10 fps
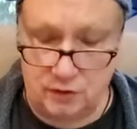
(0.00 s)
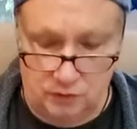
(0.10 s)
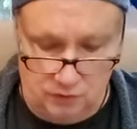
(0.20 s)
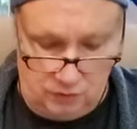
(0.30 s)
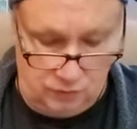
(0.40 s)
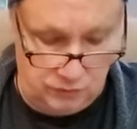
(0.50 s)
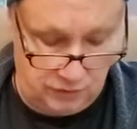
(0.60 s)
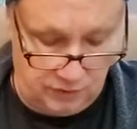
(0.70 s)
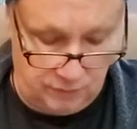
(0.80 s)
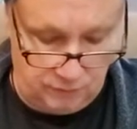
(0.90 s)
or go
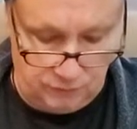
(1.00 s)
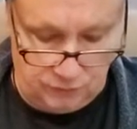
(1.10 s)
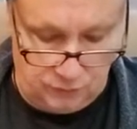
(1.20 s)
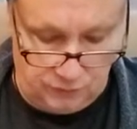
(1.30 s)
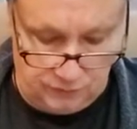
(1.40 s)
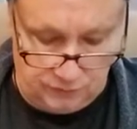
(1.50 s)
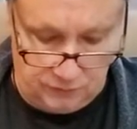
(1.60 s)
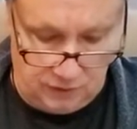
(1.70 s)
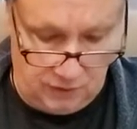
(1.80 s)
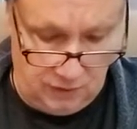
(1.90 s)
type of choice,
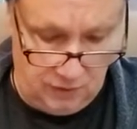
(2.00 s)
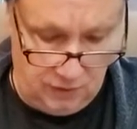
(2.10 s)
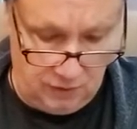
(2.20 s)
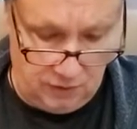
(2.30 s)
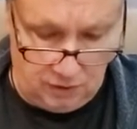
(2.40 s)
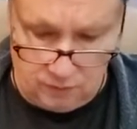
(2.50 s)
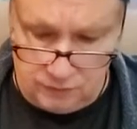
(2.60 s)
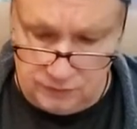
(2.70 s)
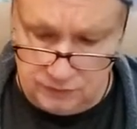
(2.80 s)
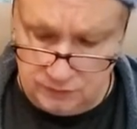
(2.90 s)
okay? Now,
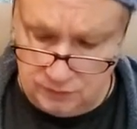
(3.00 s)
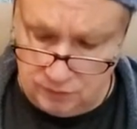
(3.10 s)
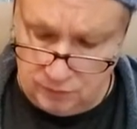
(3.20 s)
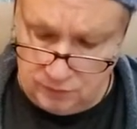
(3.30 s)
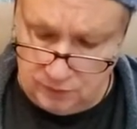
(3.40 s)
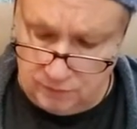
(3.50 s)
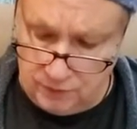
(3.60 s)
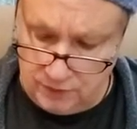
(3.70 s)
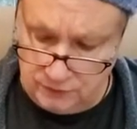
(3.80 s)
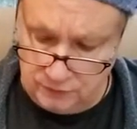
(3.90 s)
this is going to be
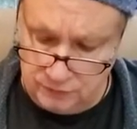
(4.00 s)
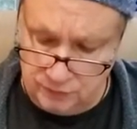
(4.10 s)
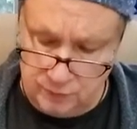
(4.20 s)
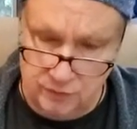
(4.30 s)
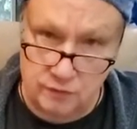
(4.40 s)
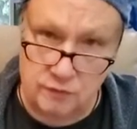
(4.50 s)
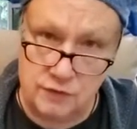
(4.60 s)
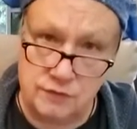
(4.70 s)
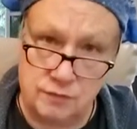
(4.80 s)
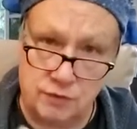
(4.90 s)
advice from Spirit in
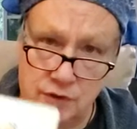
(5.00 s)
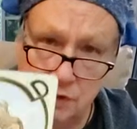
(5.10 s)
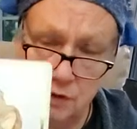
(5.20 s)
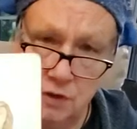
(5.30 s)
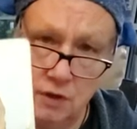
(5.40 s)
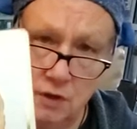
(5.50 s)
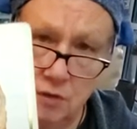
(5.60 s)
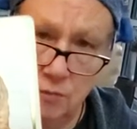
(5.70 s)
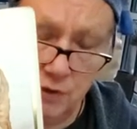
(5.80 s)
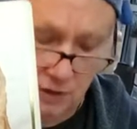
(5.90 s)
this reading.
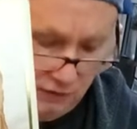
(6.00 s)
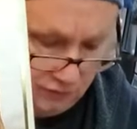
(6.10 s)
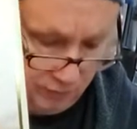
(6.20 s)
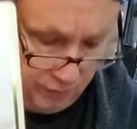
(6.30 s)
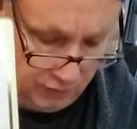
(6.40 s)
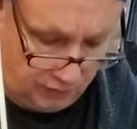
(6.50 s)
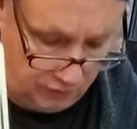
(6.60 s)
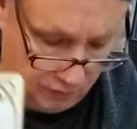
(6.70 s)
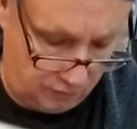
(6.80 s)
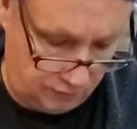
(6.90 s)
Page of
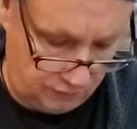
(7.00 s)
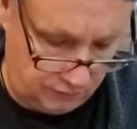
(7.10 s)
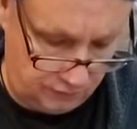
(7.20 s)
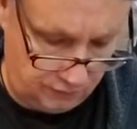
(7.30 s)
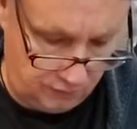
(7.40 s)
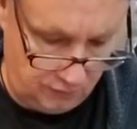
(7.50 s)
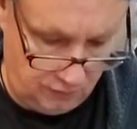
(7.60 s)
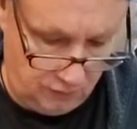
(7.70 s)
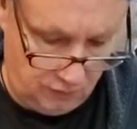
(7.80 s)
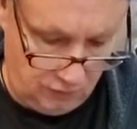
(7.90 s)
Pentacles.
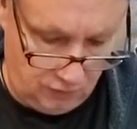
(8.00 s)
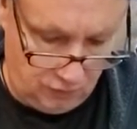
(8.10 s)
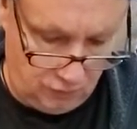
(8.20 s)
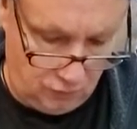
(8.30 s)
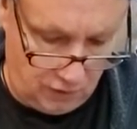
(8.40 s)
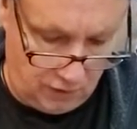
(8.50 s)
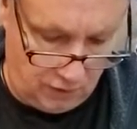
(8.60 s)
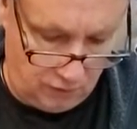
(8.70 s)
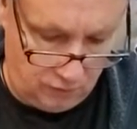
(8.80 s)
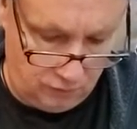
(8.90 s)

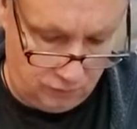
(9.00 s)
Wow.